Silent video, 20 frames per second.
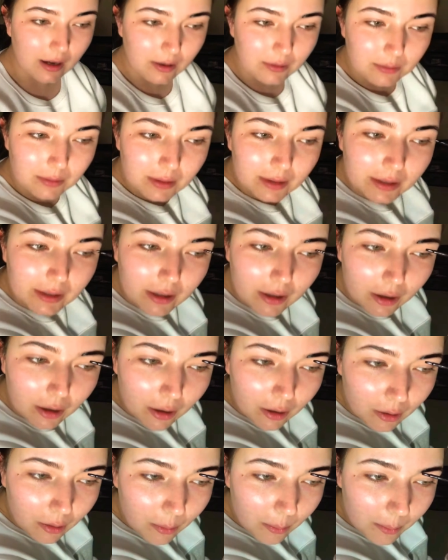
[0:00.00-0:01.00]
I really
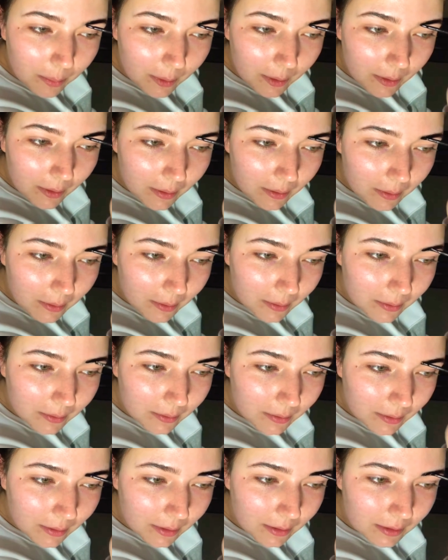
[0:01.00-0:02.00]
hope
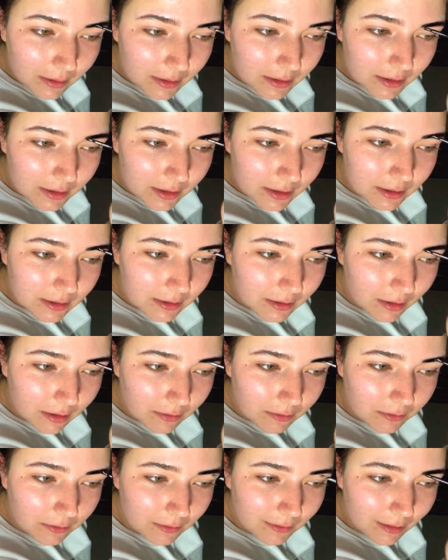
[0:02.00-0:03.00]
this isn't
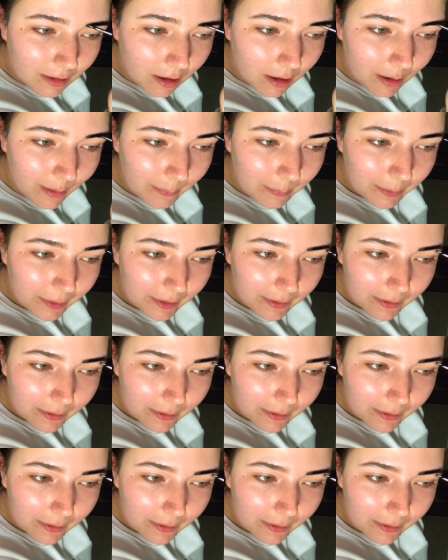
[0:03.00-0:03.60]
a flop.